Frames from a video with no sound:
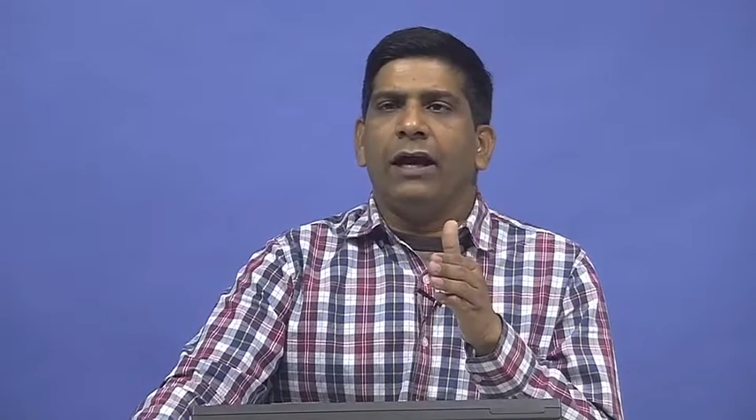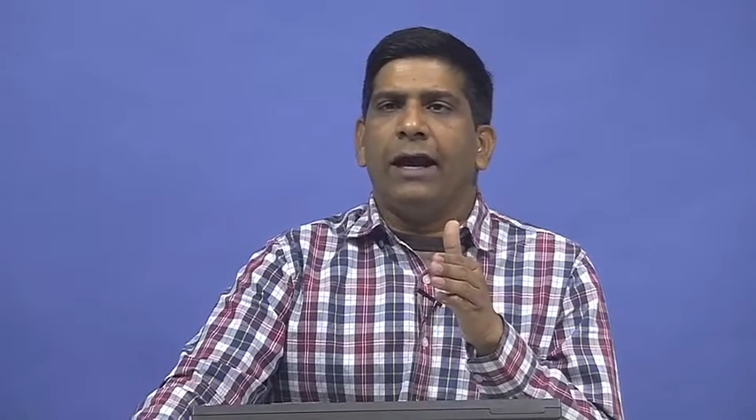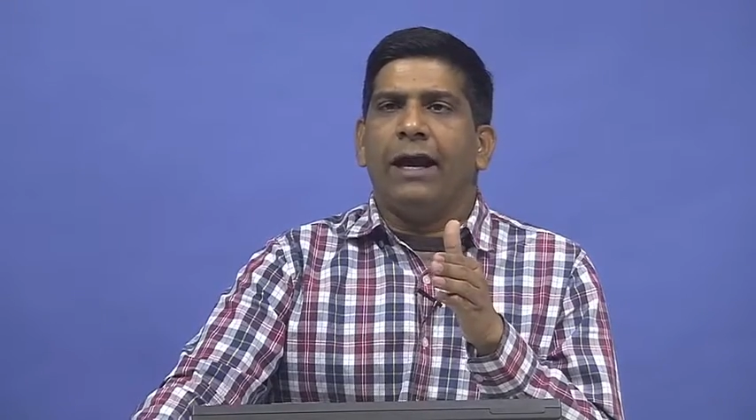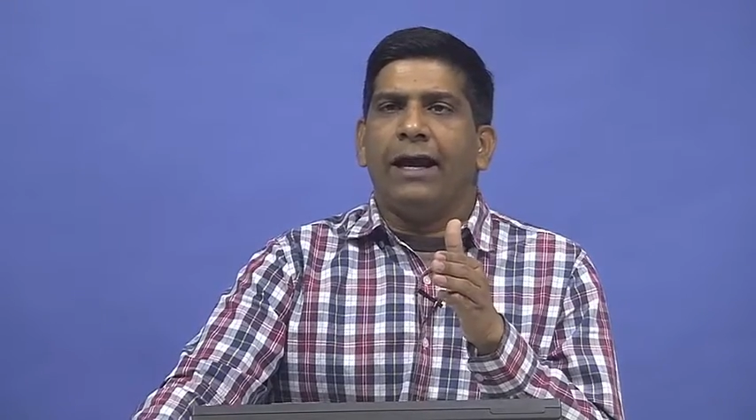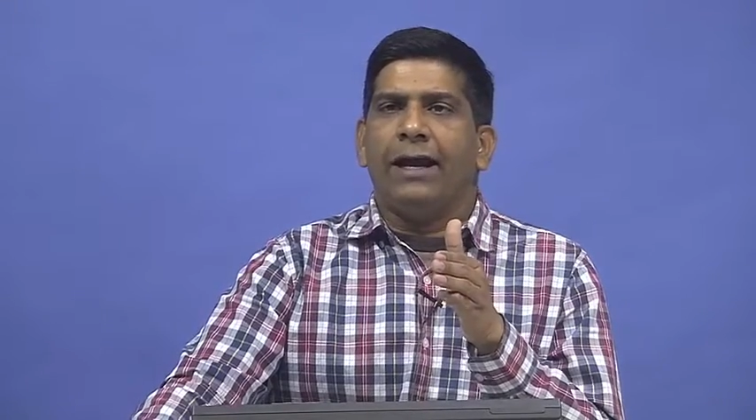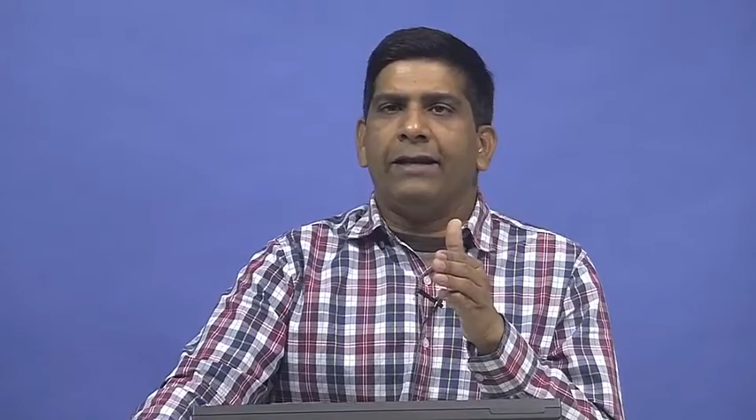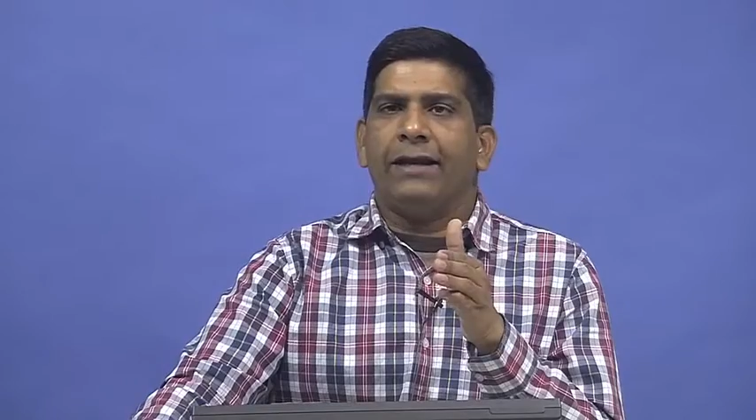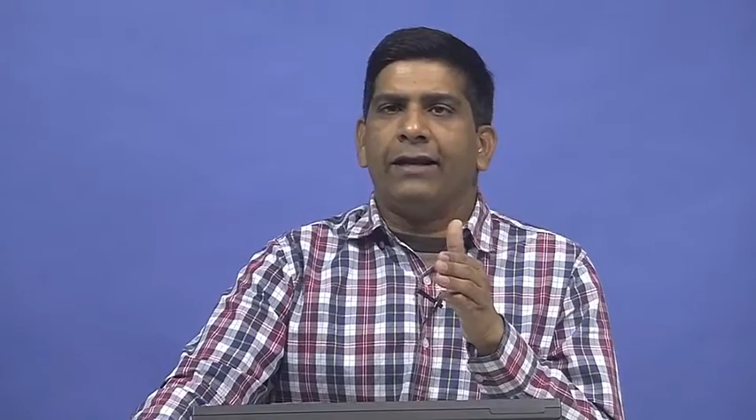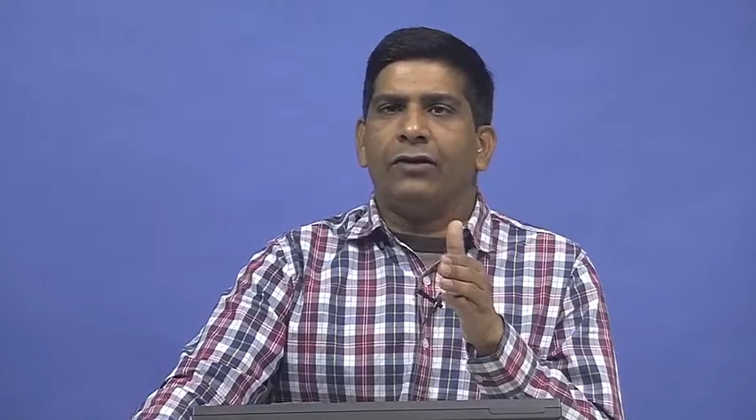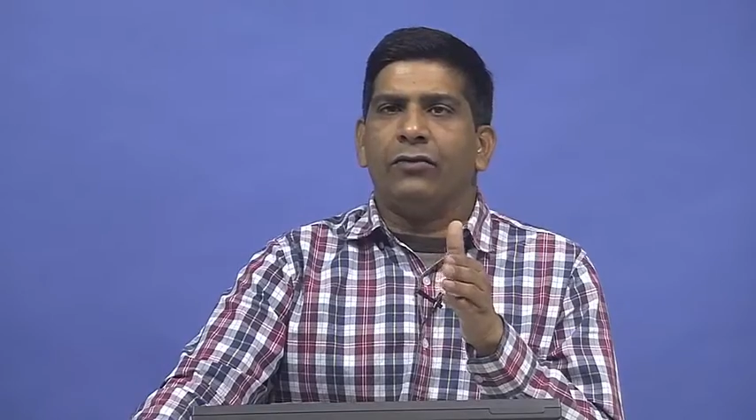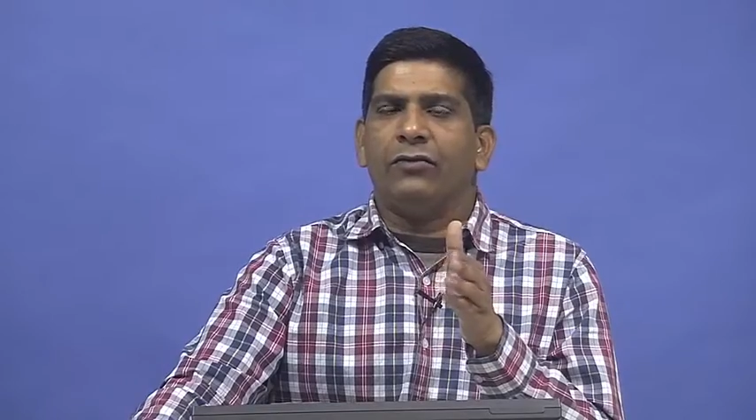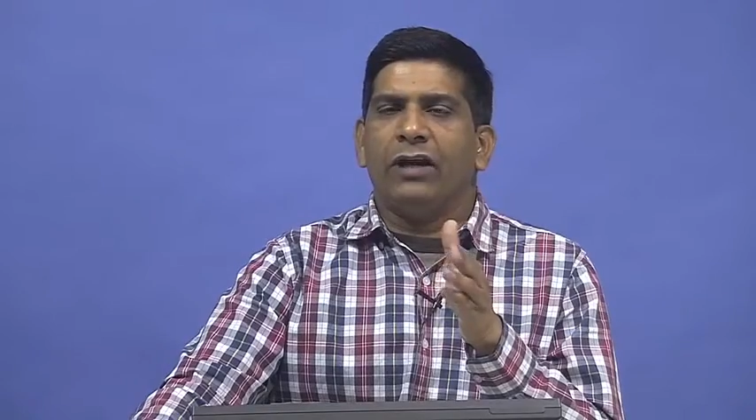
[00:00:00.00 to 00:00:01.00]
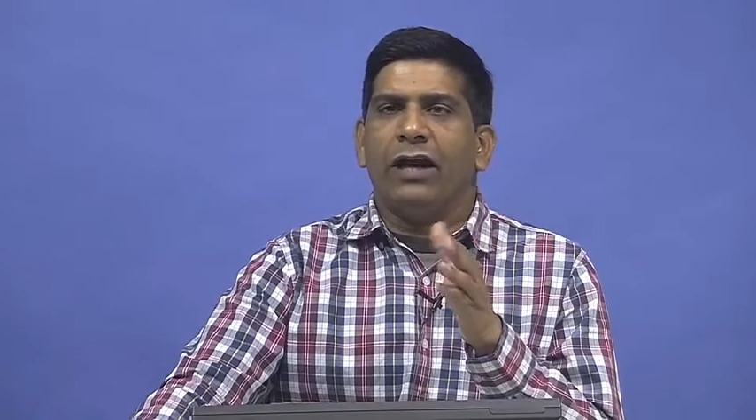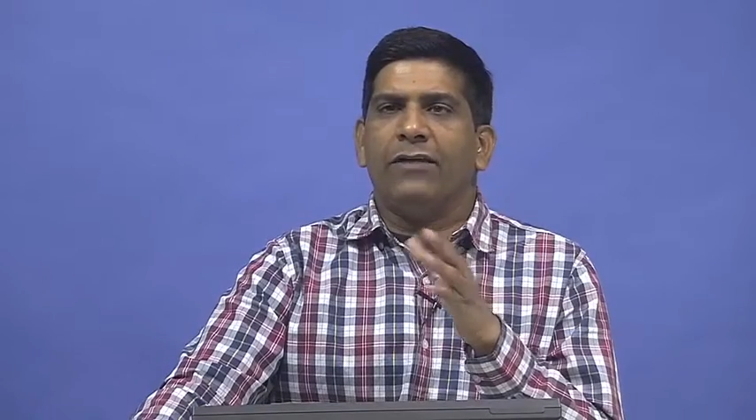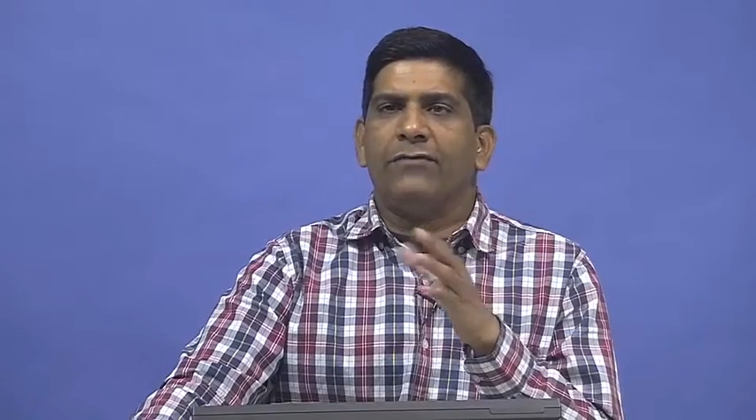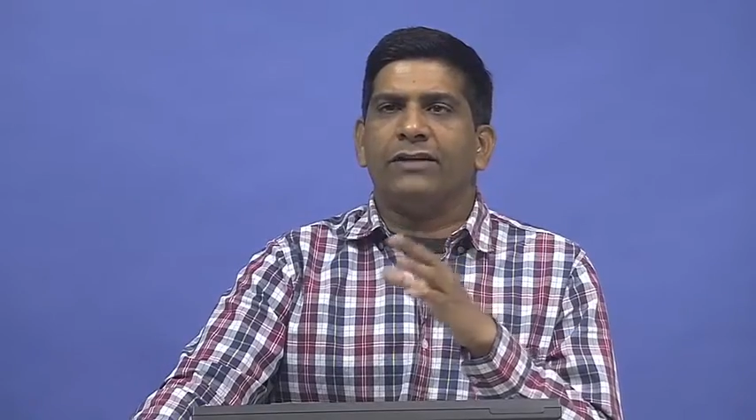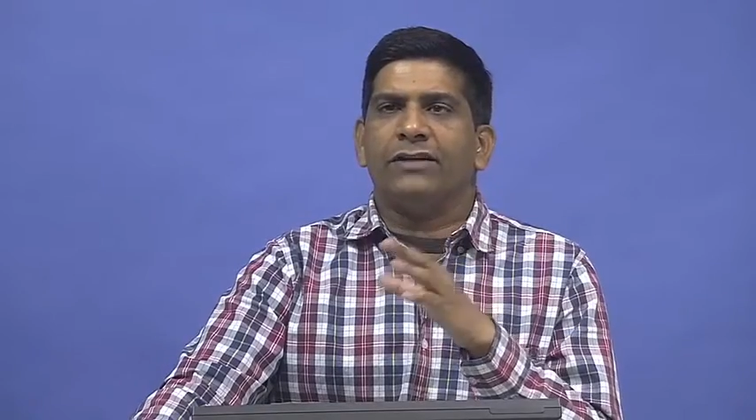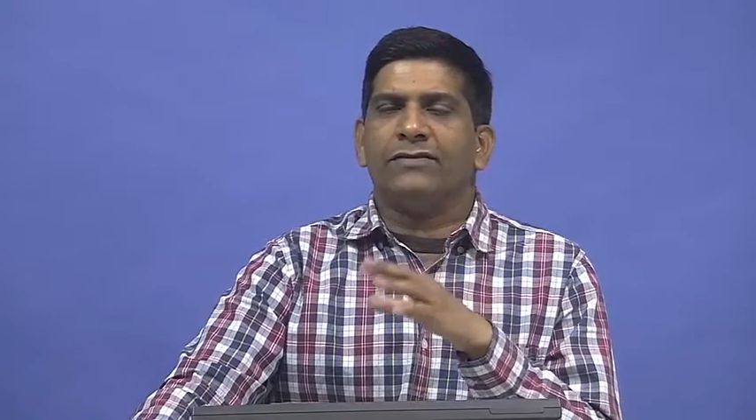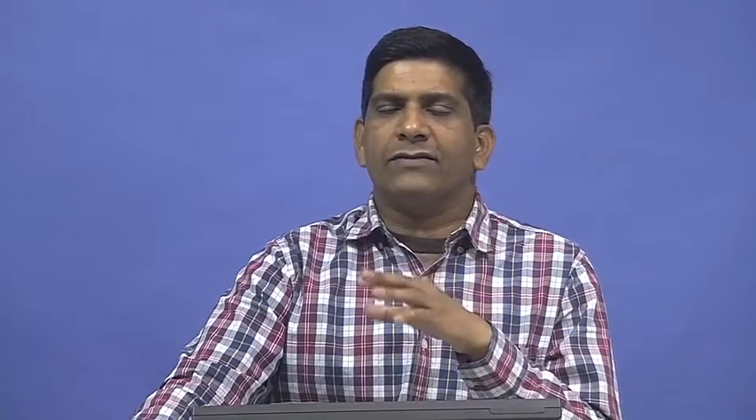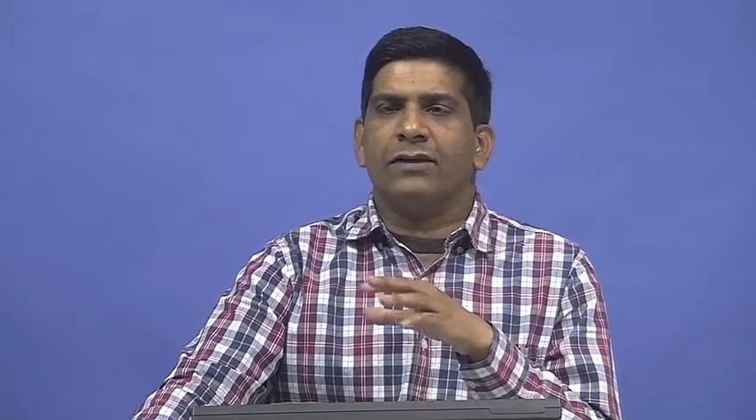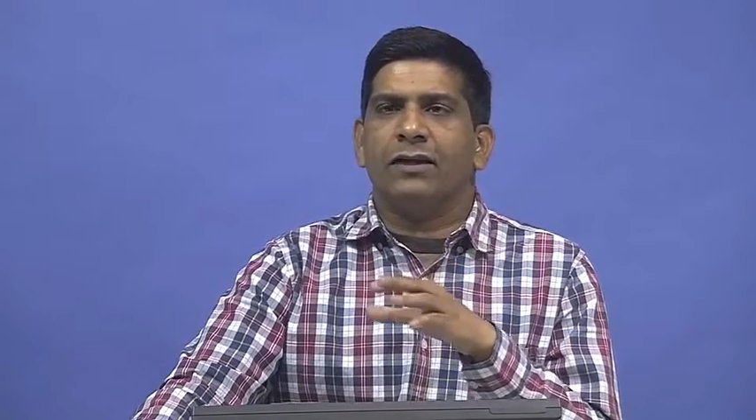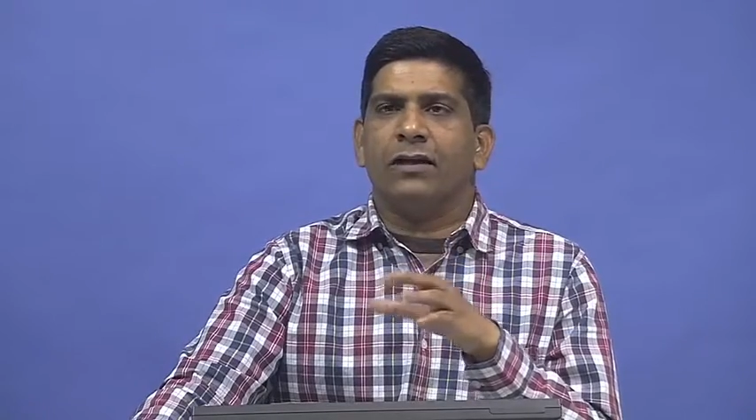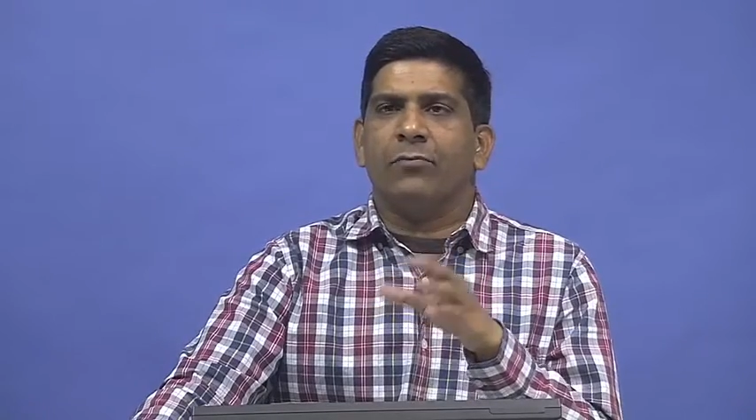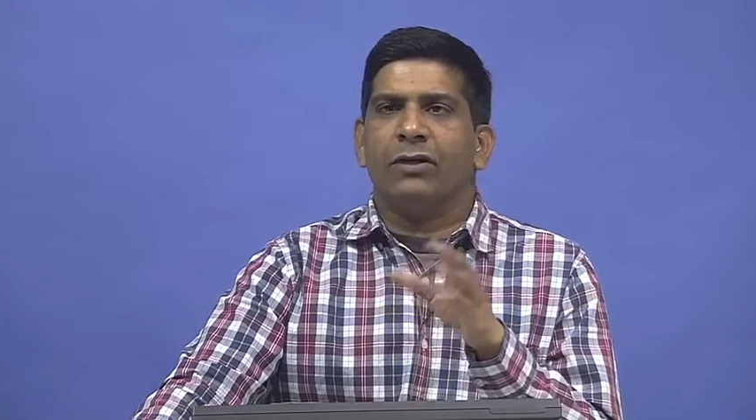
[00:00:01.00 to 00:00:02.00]
and then you will have this
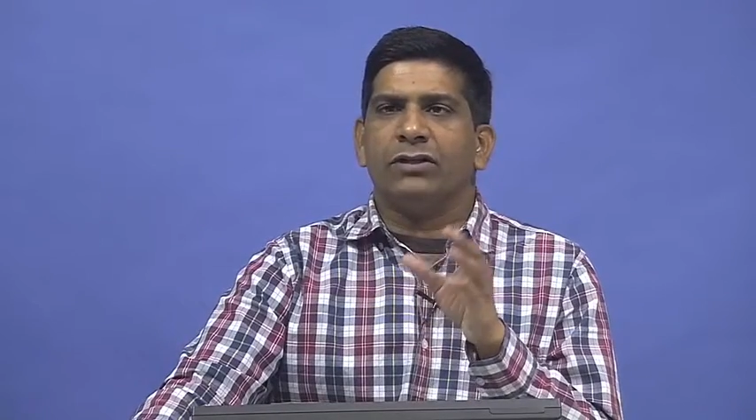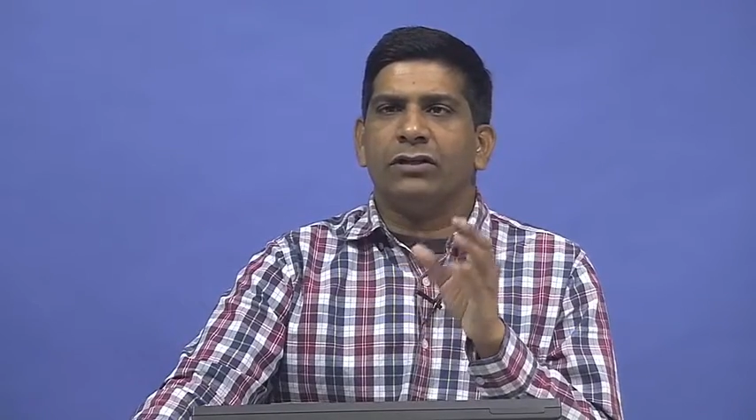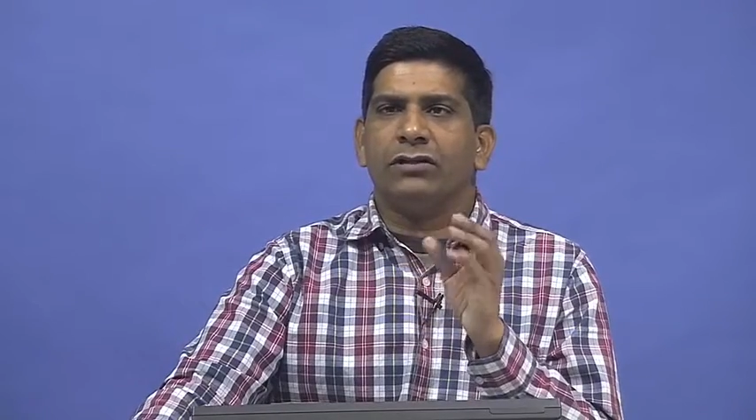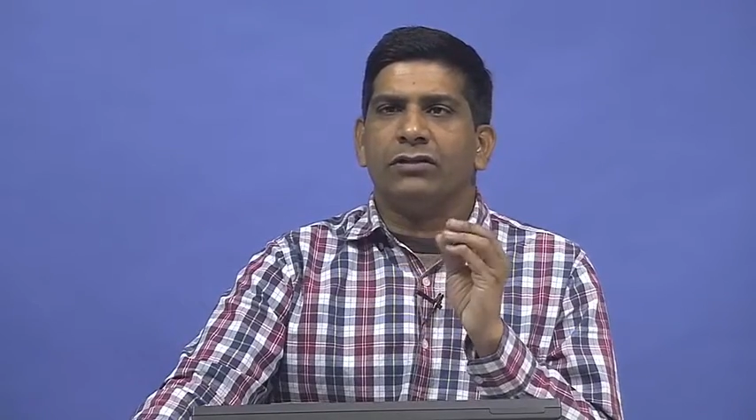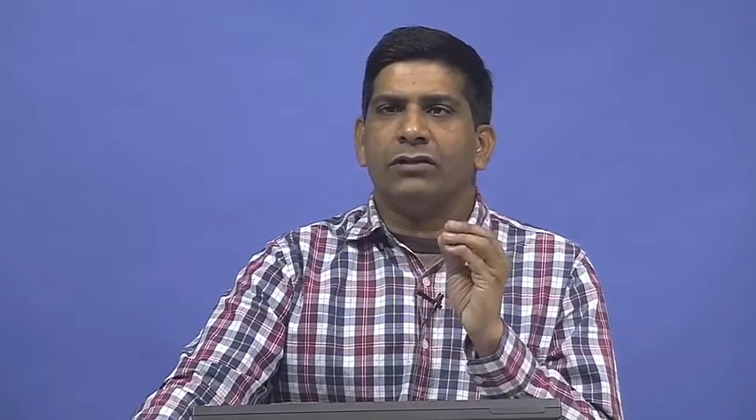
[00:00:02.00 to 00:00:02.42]
budget,